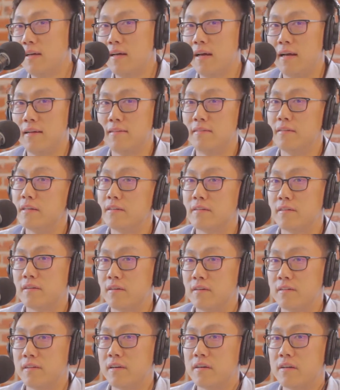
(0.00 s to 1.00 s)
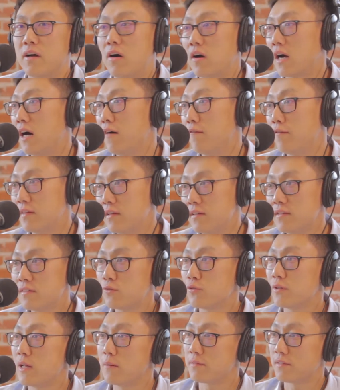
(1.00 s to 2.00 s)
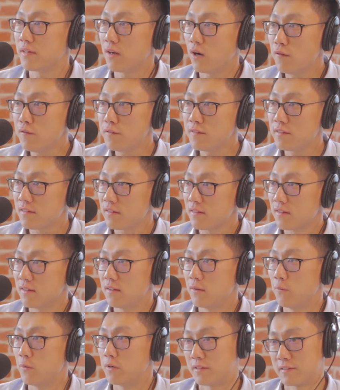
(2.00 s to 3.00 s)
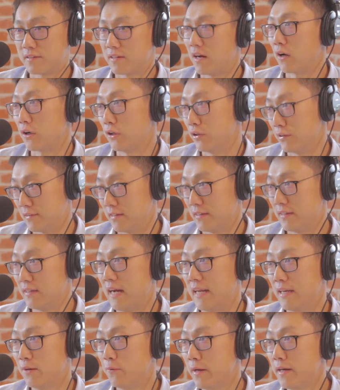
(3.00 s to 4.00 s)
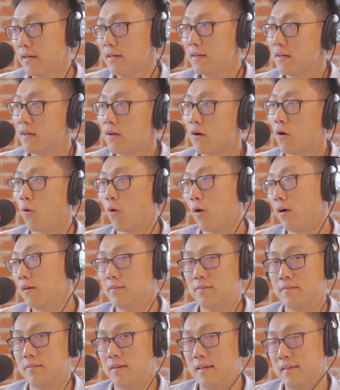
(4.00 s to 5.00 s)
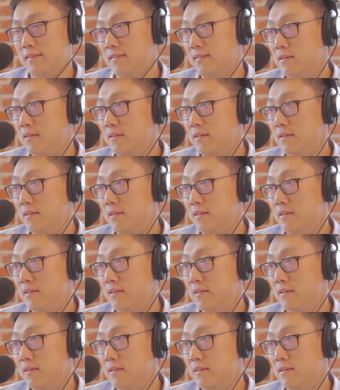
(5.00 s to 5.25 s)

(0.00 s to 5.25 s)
it's neither they're not confident to themselves, which is not a good thing anyway, or it's